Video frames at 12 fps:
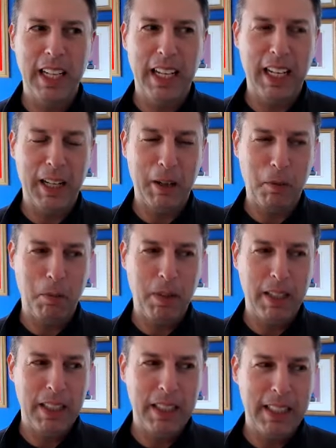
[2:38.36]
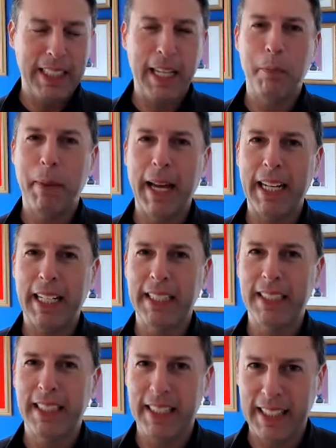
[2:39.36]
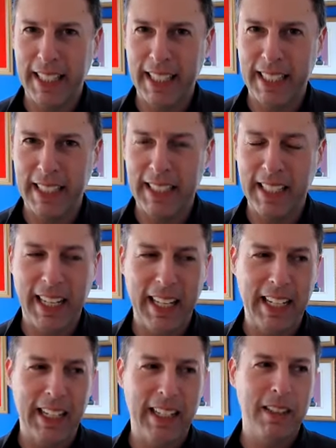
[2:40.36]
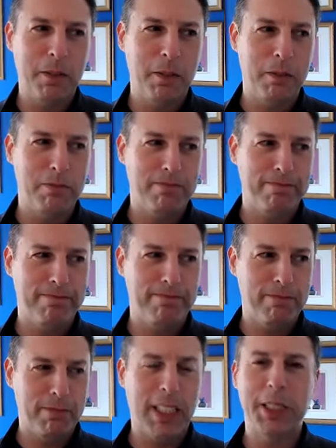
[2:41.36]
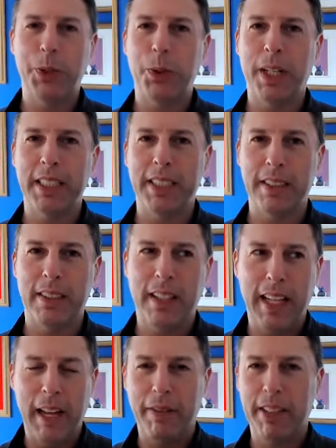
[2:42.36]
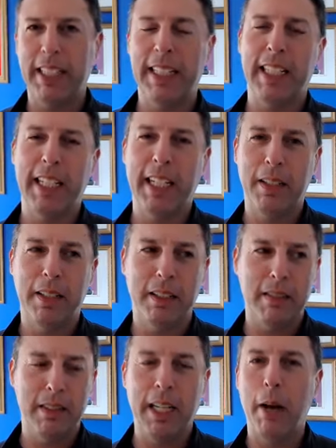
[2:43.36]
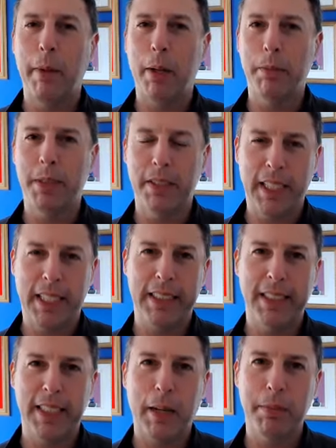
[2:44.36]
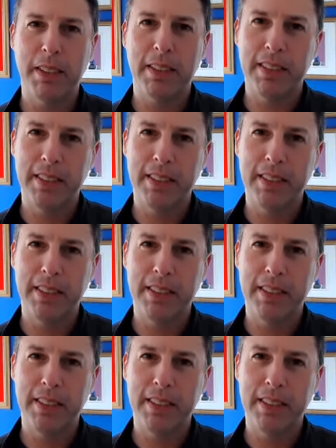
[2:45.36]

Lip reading: um, get back into the thing and address everything that had come up since I had stopped.